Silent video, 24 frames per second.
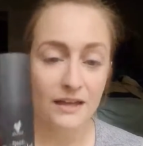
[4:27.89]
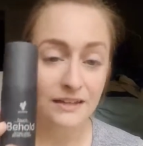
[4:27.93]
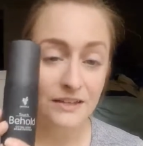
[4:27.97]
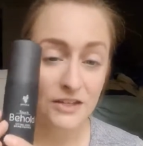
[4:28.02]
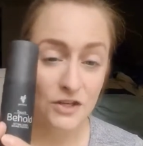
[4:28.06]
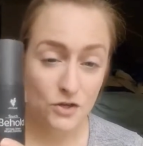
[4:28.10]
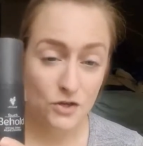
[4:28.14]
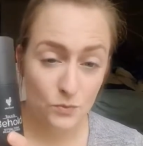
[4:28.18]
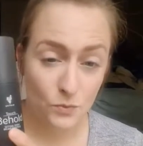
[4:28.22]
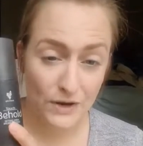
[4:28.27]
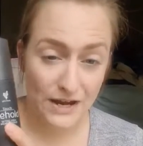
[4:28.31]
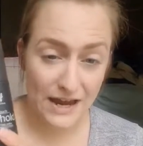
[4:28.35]

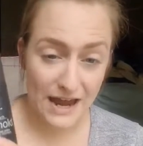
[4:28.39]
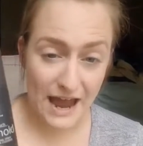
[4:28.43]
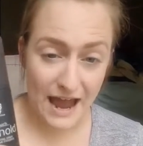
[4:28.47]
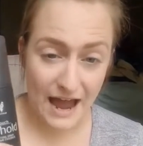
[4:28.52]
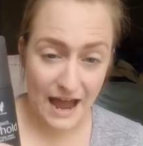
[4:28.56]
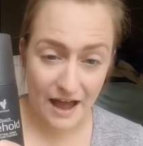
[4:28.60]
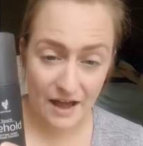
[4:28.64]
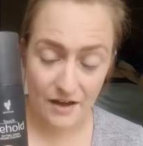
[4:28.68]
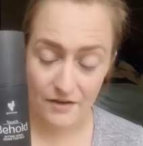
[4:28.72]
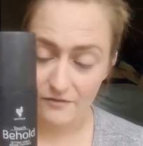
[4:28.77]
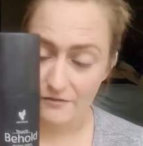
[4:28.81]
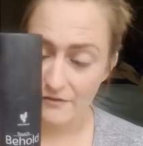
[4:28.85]
We
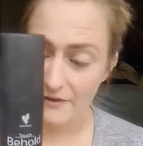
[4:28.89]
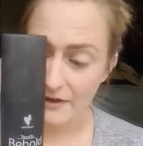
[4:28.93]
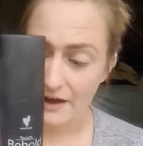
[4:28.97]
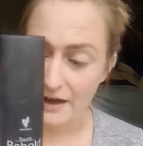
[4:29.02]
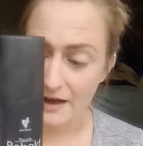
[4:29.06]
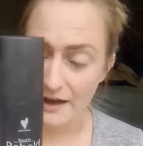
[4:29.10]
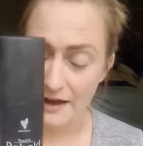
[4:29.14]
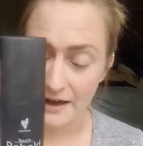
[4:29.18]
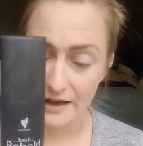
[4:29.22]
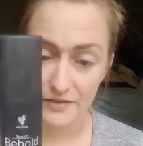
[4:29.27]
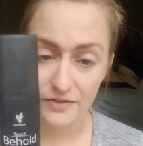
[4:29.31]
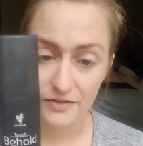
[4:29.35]
have
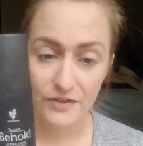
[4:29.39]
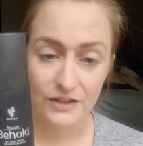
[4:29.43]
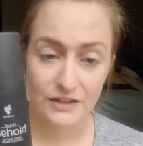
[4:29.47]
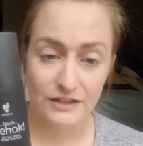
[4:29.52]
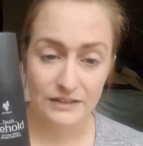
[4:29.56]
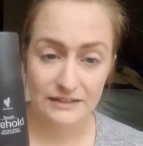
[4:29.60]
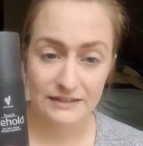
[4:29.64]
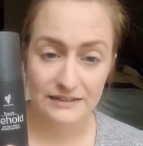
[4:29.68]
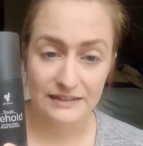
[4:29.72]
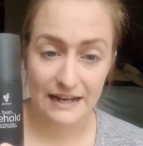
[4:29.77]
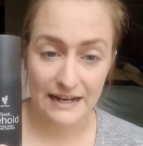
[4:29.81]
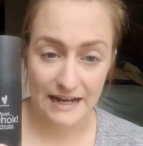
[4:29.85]

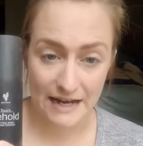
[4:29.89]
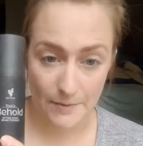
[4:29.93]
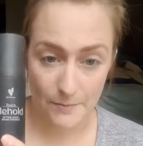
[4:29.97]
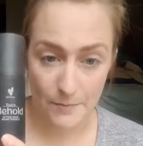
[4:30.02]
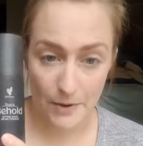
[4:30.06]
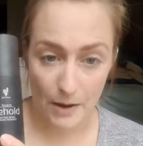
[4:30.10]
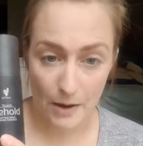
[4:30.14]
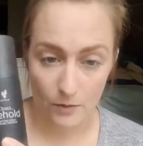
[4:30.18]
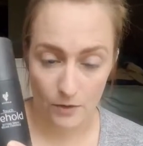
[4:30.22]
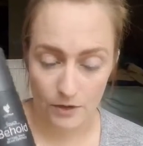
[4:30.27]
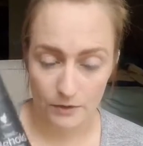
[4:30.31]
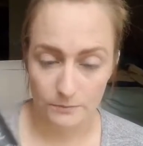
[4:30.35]
the setting
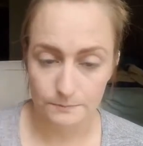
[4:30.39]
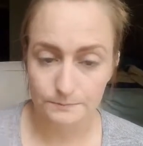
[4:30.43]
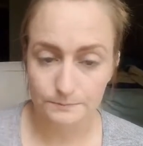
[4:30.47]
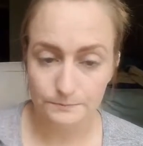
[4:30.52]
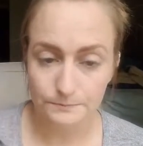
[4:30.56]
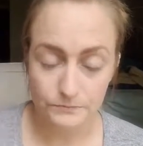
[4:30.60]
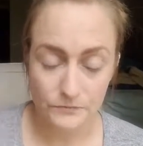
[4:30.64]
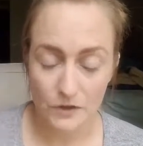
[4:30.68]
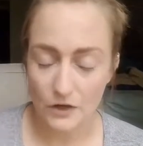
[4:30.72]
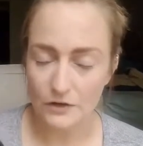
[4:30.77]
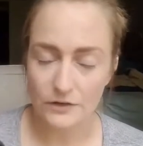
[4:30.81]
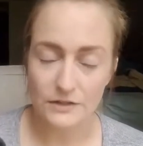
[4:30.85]
powder
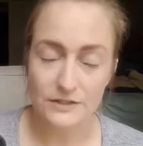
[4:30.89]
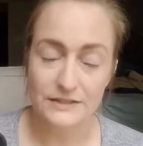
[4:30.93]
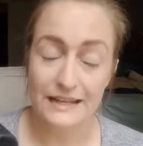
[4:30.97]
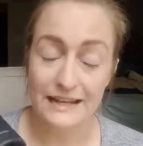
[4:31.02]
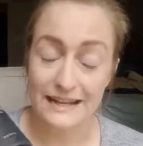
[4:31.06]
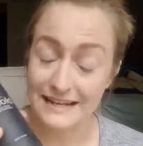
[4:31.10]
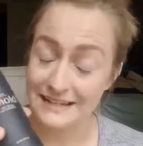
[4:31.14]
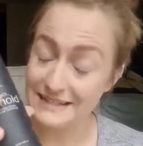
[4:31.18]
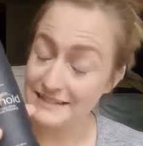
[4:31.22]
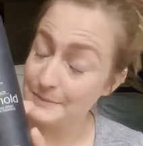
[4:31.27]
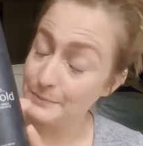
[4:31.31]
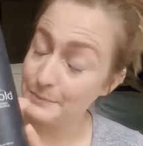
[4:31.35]
or
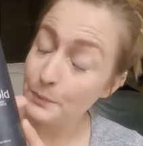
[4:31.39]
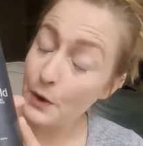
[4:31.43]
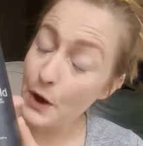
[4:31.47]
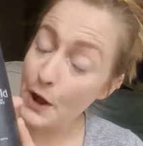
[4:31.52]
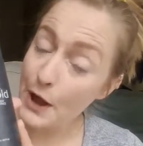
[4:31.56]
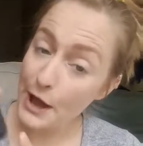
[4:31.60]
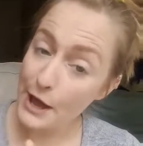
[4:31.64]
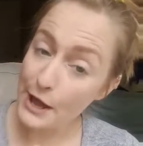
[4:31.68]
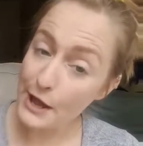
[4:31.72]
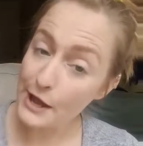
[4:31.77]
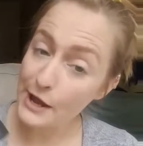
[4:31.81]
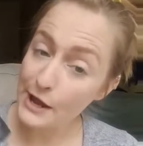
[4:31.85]
setting
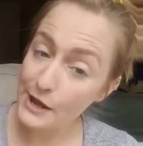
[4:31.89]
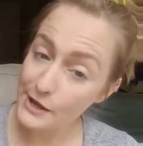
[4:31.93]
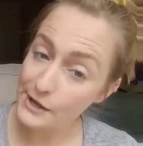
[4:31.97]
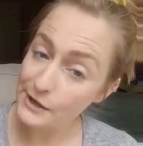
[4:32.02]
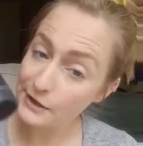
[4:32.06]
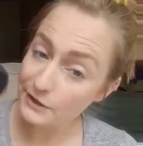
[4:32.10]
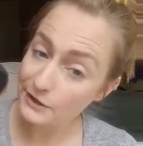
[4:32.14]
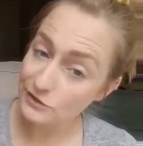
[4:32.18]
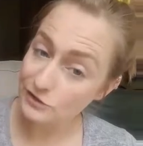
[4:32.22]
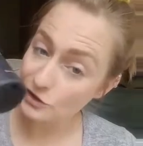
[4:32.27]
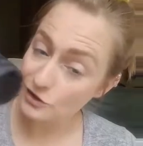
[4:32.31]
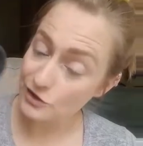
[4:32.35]
spray.
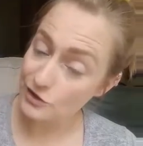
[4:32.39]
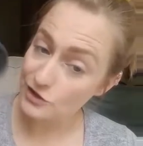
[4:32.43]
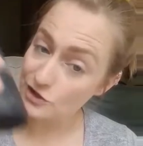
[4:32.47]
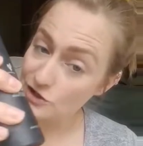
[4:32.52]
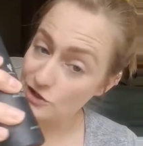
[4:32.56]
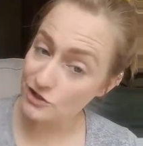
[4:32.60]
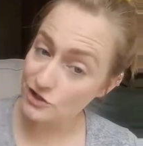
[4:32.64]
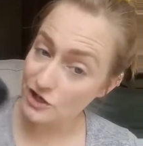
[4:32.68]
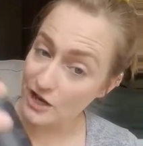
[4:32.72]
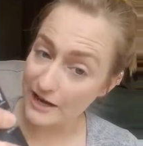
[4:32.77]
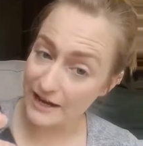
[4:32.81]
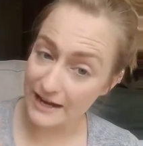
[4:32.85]
So you
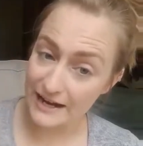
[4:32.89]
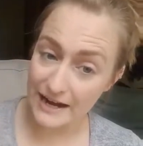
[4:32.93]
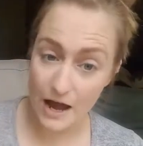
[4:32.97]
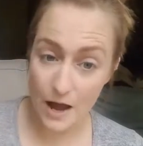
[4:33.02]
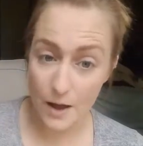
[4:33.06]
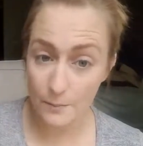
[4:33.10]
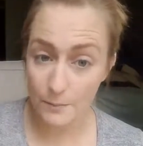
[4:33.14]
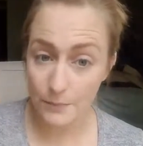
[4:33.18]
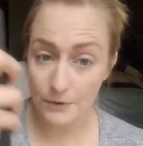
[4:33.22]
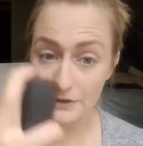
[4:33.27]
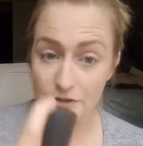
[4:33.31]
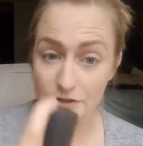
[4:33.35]
just shake it
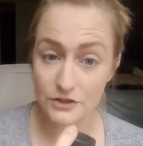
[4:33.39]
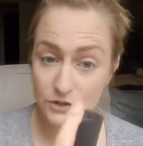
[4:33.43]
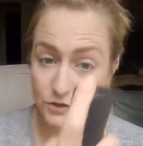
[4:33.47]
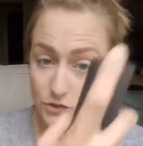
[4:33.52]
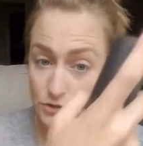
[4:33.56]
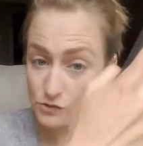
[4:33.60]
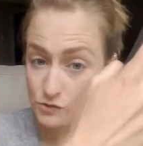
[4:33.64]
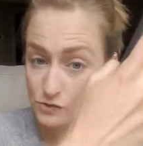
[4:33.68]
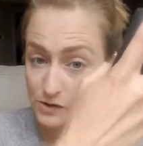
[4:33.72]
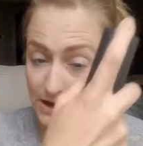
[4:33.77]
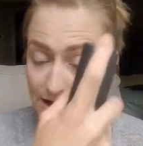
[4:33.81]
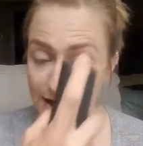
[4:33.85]
up,
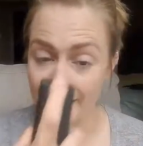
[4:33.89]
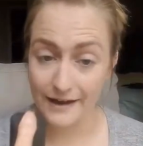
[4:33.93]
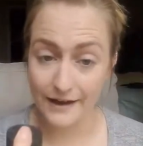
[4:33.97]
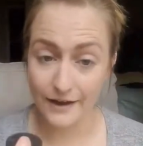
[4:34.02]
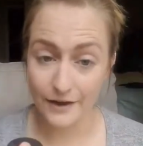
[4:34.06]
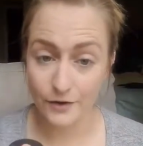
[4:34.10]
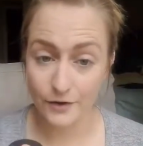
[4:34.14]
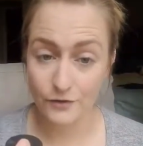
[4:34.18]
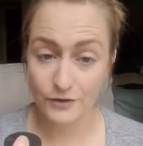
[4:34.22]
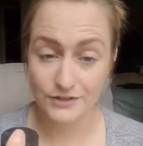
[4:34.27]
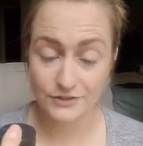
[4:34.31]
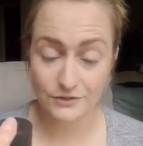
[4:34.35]
do
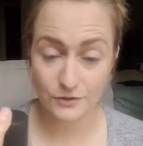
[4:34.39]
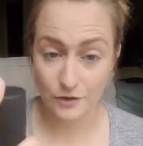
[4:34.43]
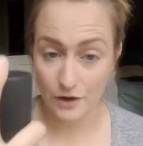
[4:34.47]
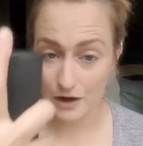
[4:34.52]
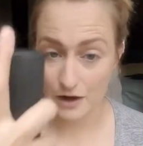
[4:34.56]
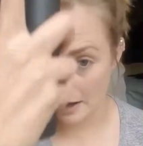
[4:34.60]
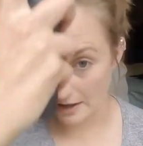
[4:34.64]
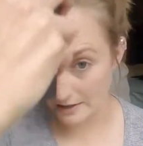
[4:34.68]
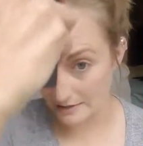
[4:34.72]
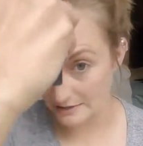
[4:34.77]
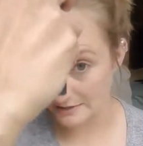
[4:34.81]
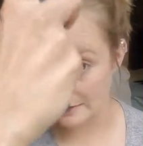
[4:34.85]

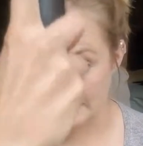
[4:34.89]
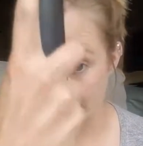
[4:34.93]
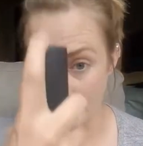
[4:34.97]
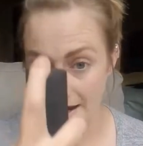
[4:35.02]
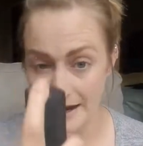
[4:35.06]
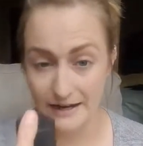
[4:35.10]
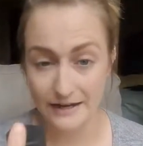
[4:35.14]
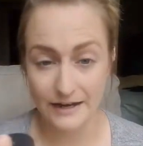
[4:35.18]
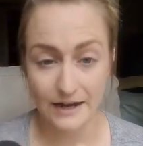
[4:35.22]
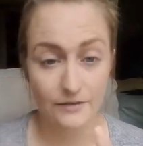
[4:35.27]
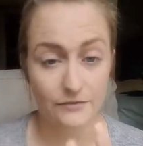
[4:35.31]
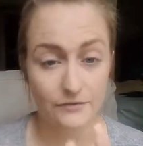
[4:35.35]
crisscross,
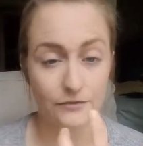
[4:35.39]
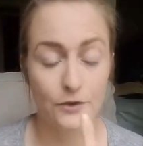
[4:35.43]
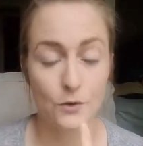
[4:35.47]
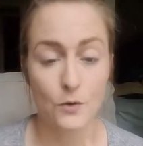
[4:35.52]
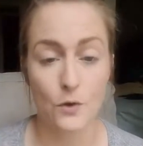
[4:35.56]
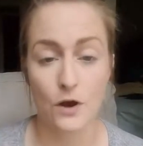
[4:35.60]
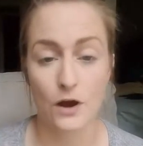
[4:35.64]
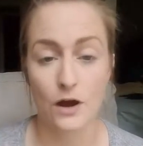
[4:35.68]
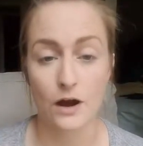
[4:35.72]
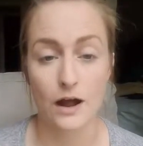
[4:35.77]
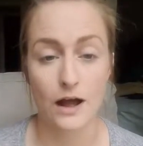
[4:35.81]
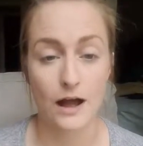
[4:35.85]
and if
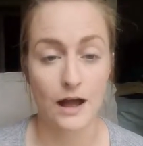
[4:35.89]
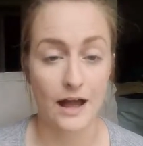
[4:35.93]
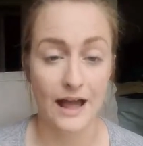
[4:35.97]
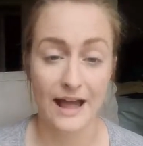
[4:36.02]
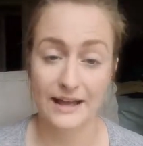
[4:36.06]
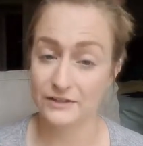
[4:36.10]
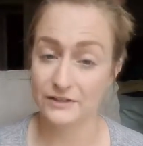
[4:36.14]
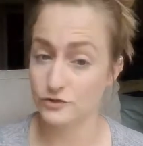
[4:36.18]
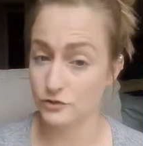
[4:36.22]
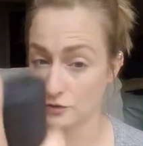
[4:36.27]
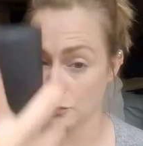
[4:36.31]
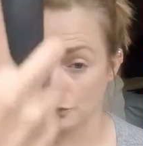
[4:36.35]
you're
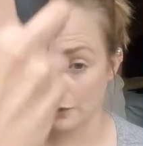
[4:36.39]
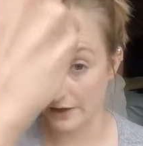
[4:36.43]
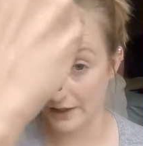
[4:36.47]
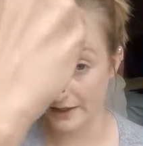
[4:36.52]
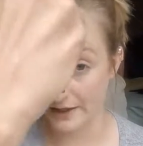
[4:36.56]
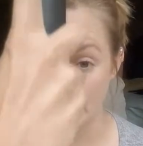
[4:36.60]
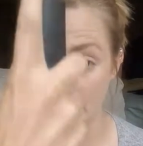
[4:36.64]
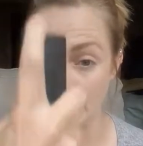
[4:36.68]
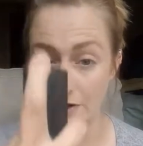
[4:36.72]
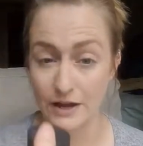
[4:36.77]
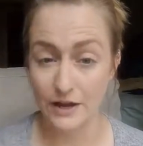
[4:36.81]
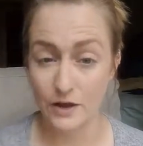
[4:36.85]
extra
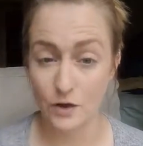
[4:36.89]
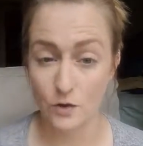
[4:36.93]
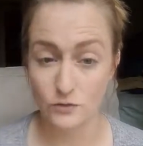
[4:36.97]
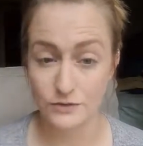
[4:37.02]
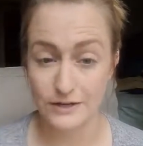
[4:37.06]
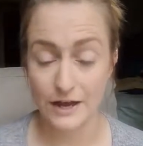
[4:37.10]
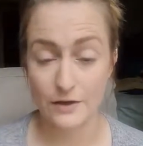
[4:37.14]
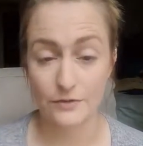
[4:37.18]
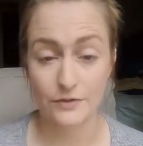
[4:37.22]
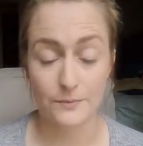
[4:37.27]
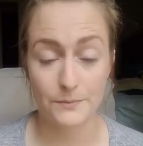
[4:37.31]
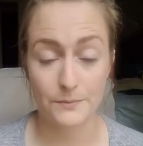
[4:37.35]
oily, you can go
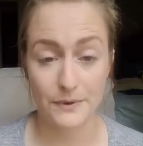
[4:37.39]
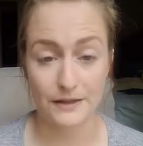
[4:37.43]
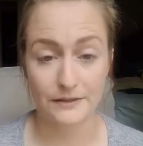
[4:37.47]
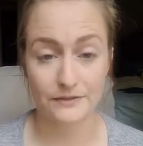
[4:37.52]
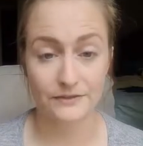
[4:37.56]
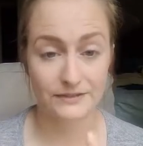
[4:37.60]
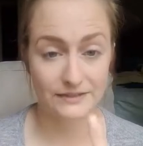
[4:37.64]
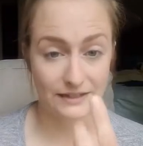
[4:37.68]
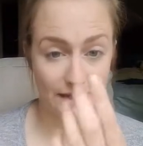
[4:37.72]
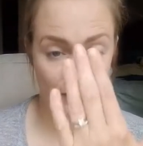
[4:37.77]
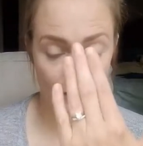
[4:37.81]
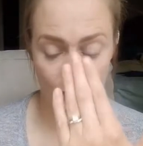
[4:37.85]
down the
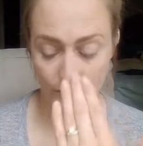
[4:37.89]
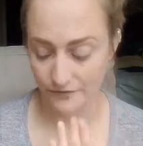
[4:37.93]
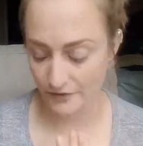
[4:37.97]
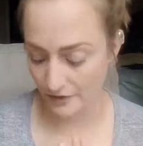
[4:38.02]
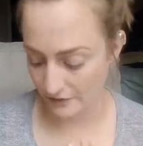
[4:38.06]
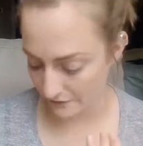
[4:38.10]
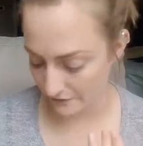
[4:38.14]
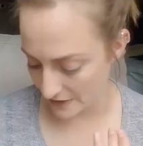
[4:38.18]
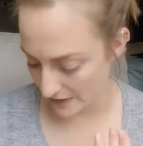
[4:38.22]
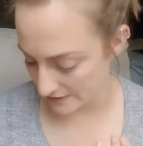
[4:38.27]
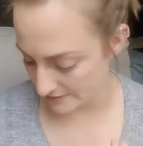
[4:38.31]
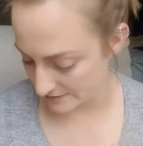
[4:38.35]
center of
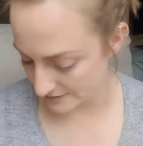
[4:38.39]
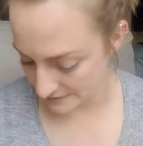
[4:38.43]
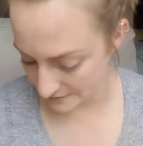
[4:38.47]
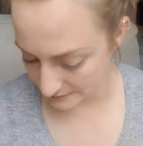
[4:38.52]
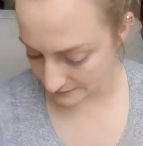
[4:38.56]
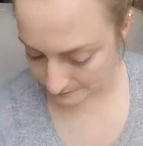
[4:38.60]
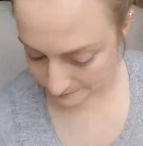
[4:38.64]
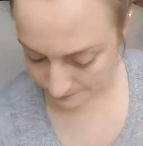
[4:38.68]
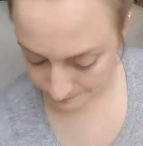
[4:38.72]
your face.